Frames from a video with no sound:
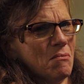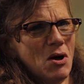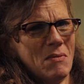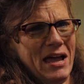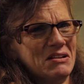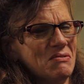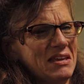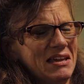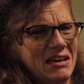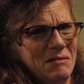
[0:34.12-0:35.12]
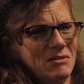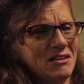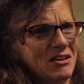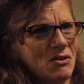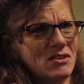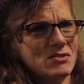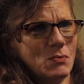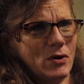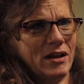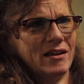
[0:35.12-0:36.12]
Mom, I don't think I'm going to go this
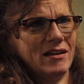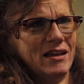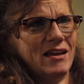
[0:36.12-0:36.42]
morning.